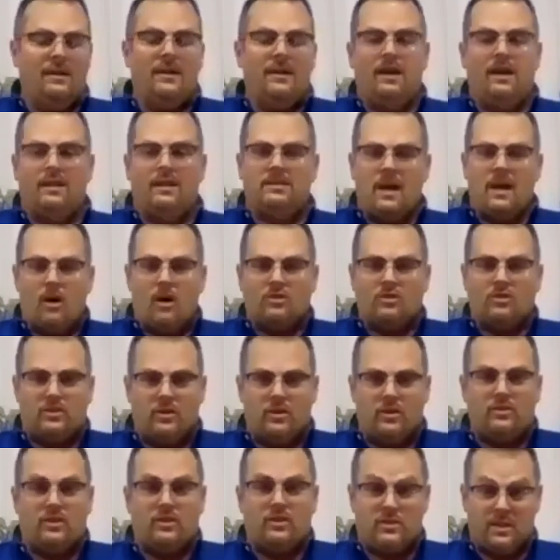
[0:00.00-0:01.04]
is
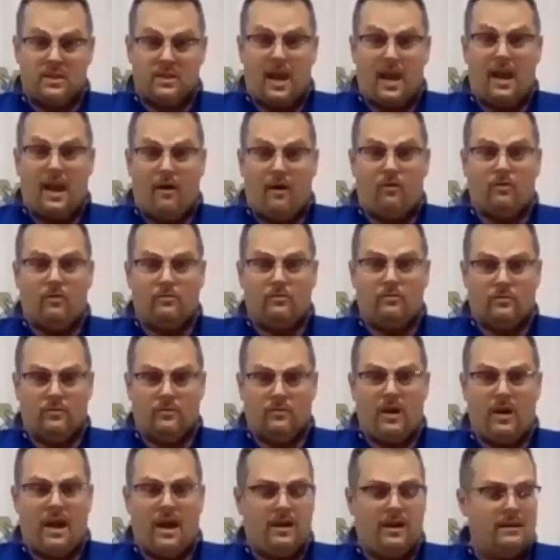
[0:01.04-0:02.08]
also to scale,
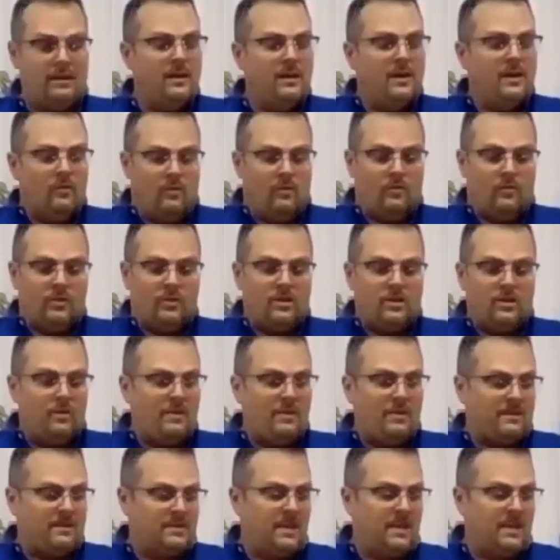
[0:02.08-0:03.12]
okay? When we're talking
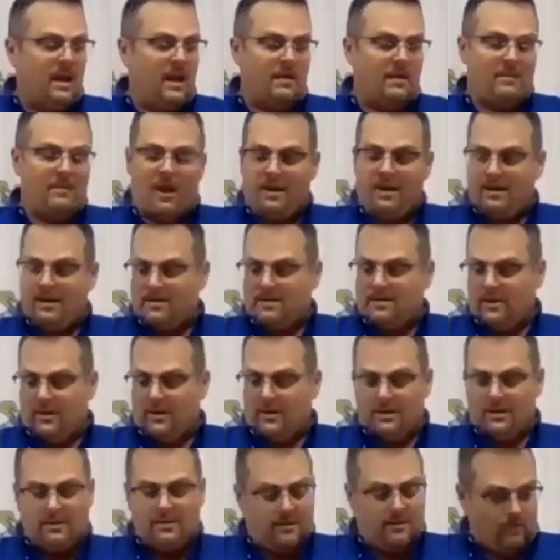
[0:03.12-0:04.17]
about scale, I'm not
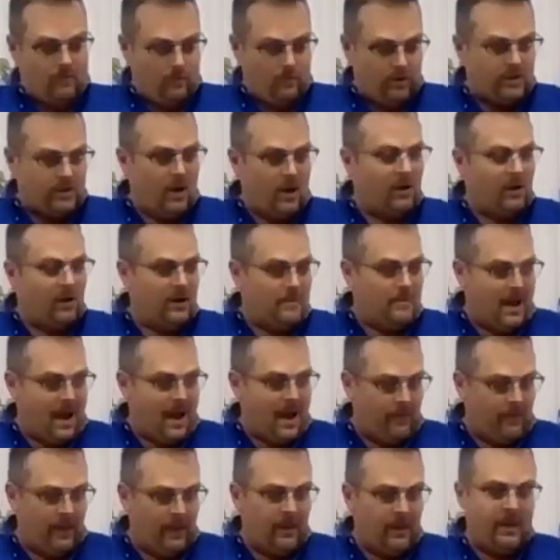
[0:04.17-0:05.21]
necessarily, we're talking
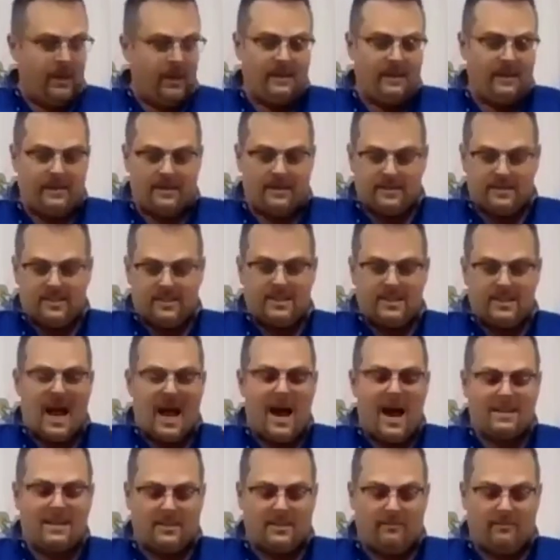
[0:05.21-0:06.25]
about the length and
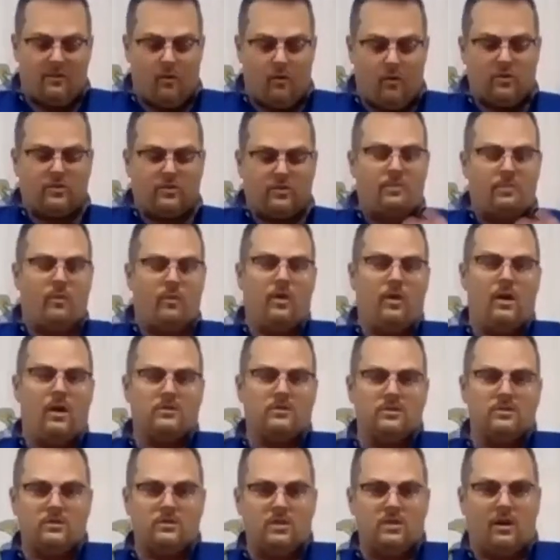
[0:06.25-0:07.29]
size, of course, but we're
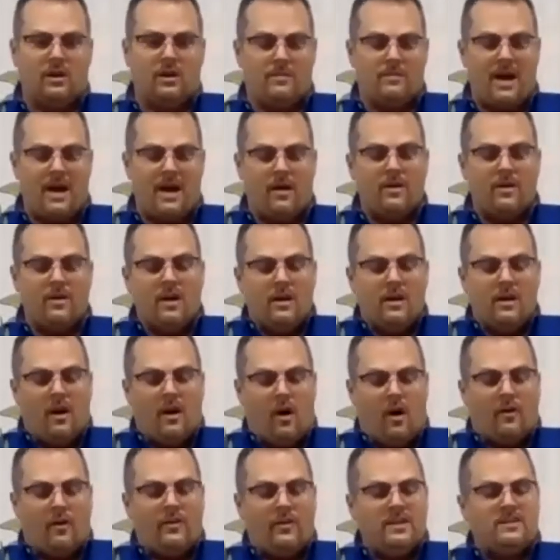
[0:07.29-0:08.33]
also talking about,
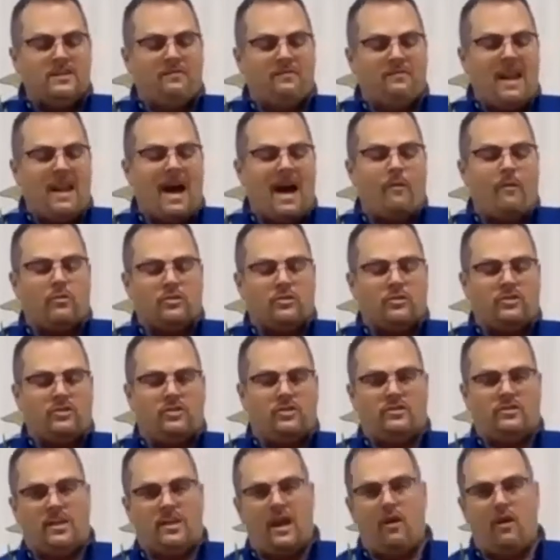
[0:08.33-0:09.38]
are these flowers to
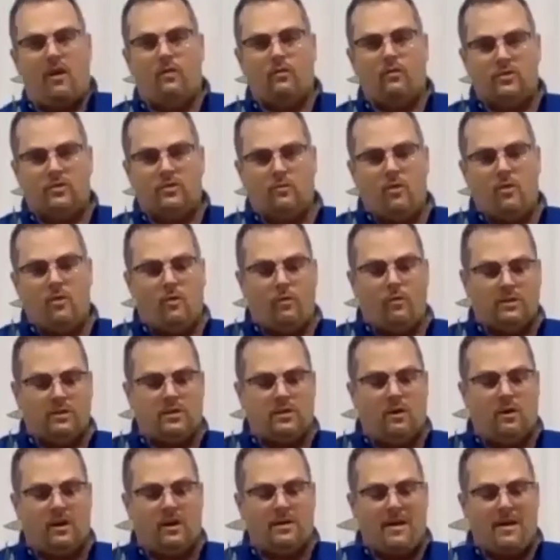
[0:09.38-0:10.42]
scale to what we're
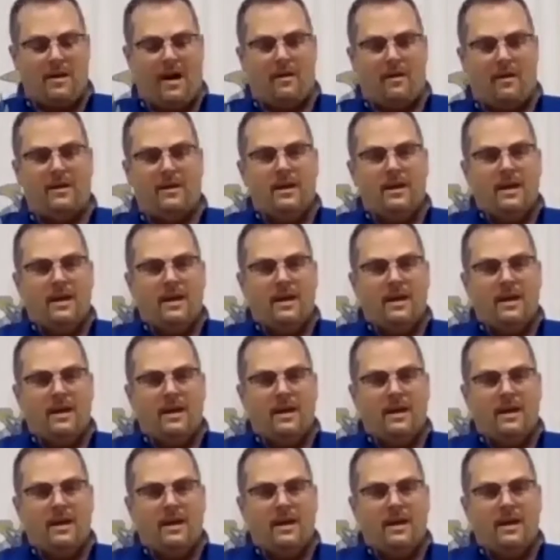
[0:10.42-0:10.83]
talking about?